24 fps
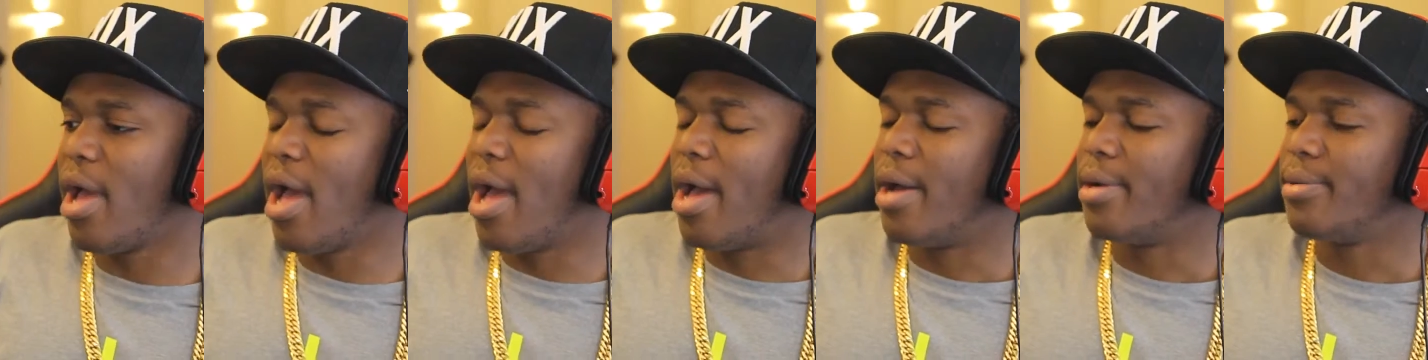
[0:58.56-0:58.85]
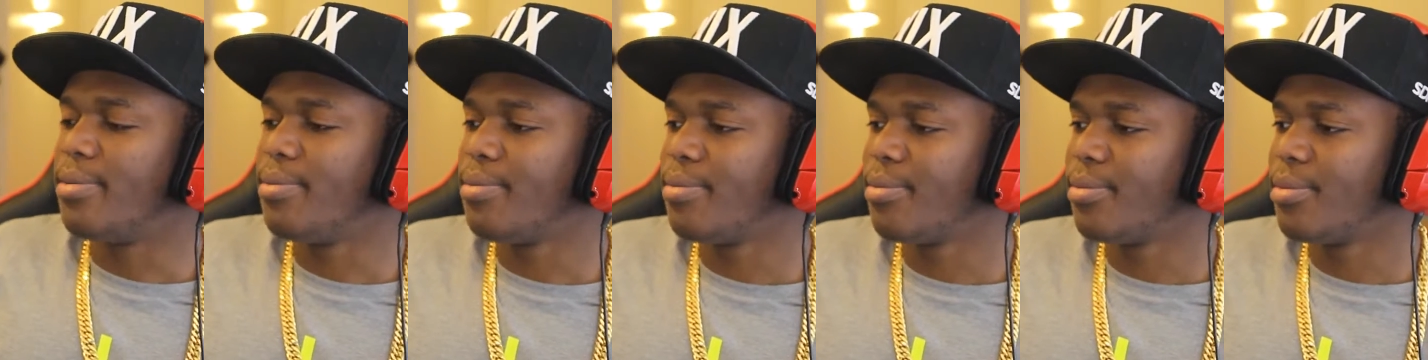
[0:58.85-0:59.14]
ah!
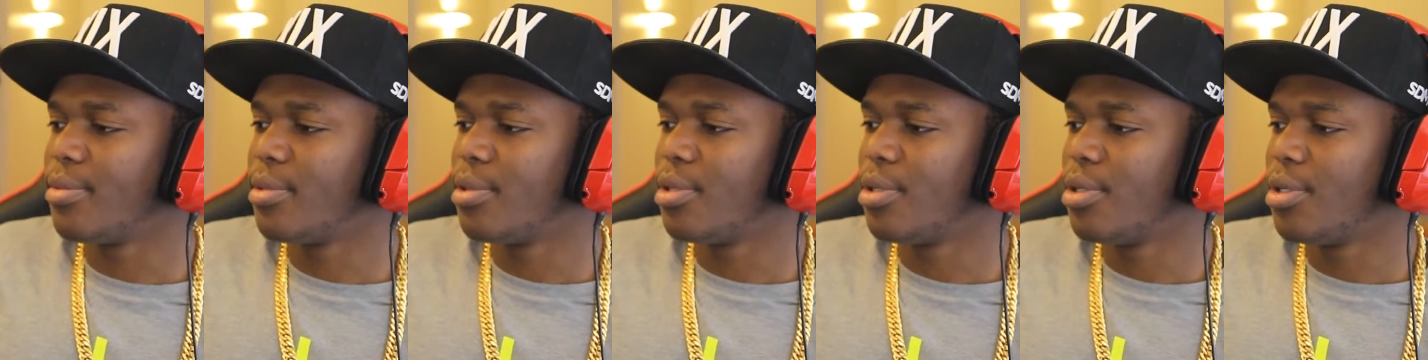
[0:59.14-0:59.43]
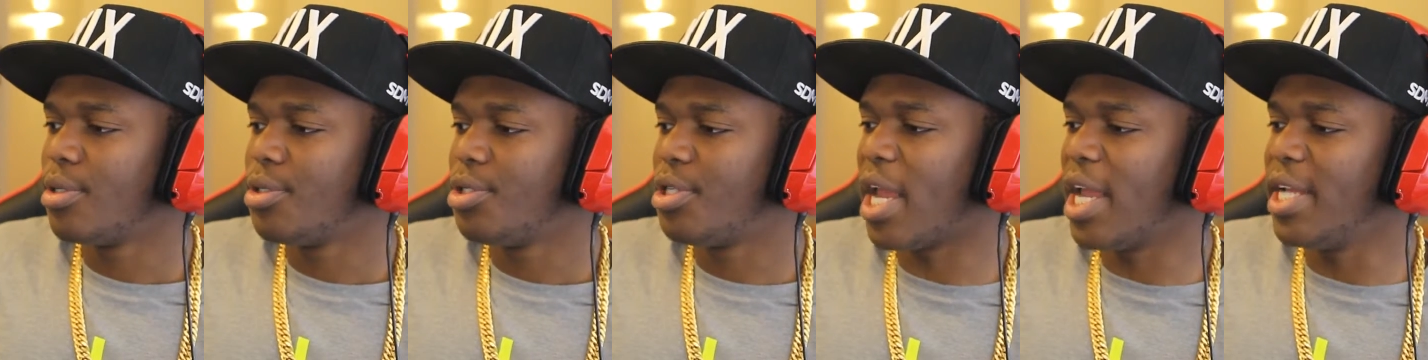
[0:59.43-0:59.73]

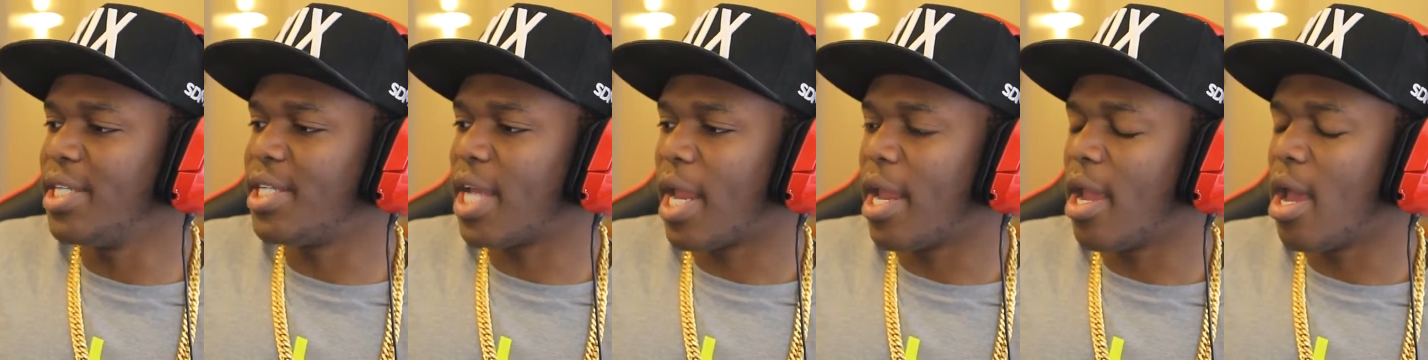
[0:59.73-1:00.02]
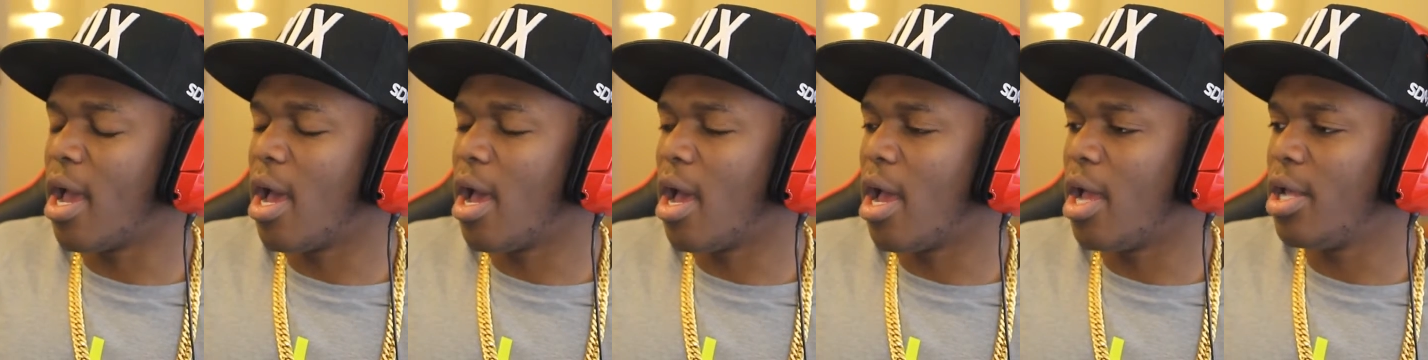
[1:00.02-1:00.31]

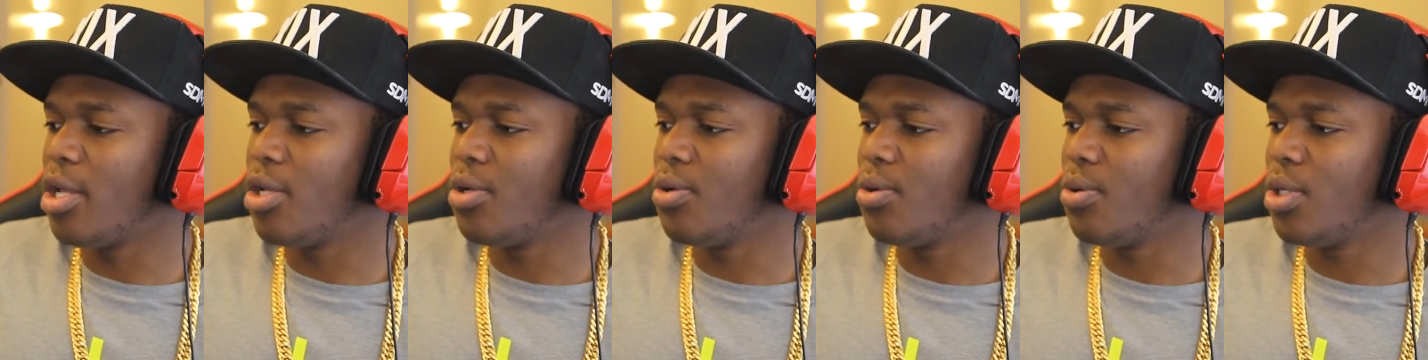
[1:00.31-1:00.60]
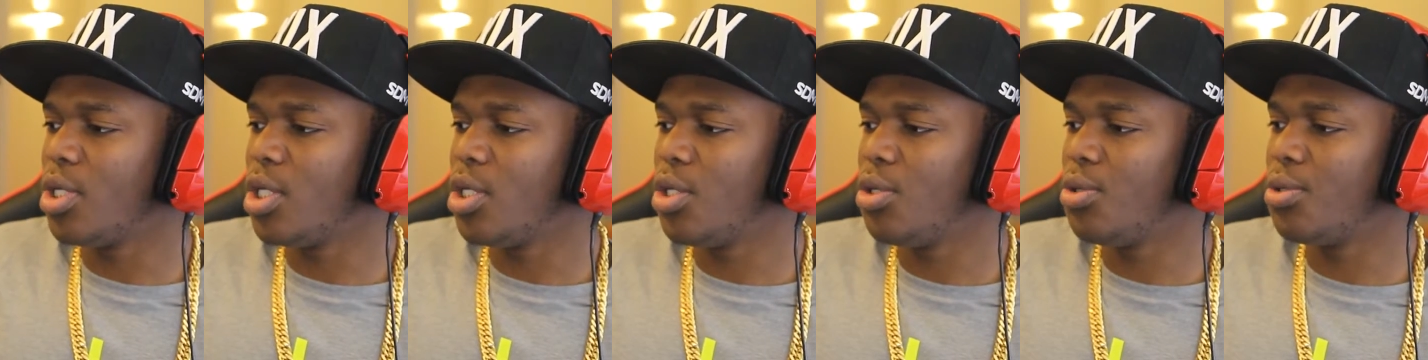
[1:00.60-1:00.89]
JJ,
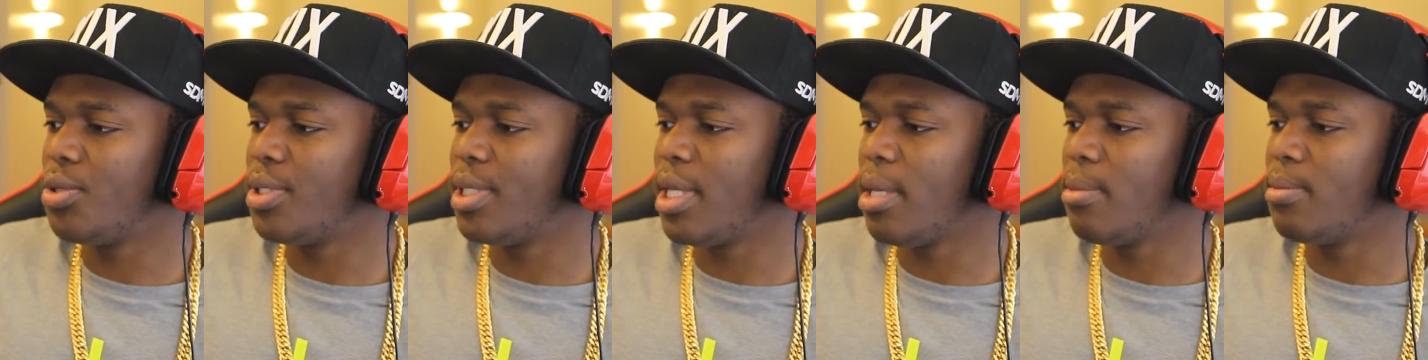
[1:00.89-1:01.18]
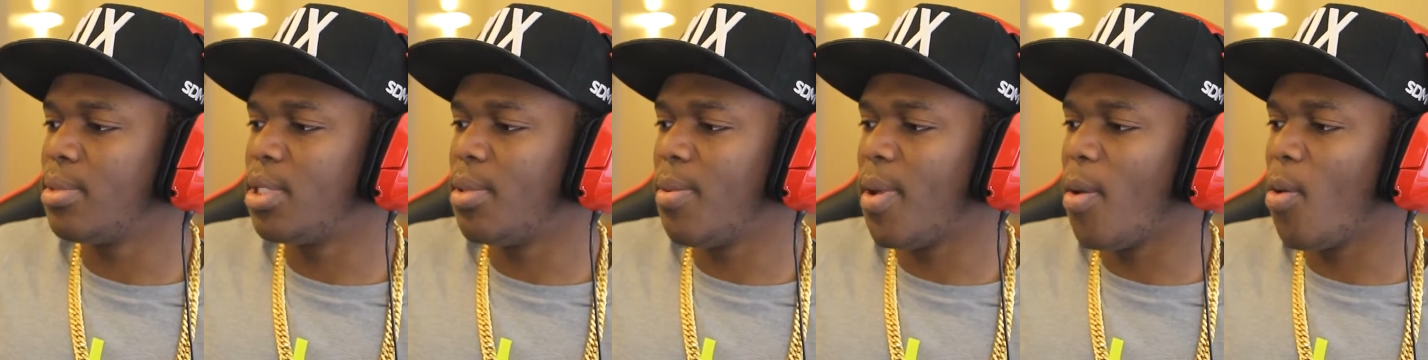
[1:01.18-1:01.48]
you
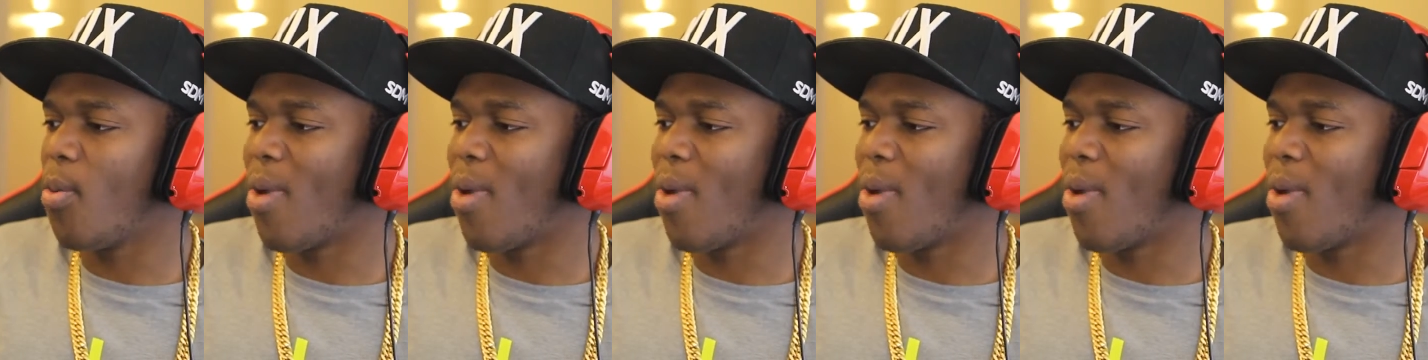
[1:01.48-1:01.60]
seem to be